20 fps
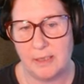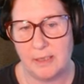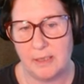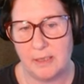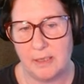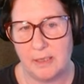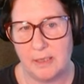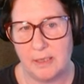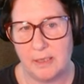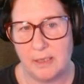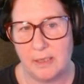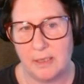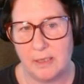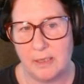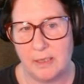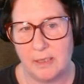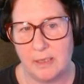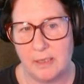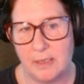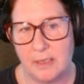
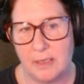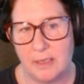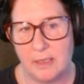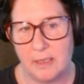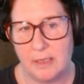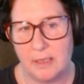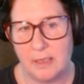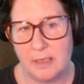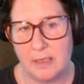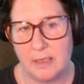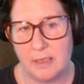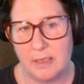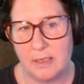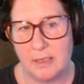No one is speaking in this clip.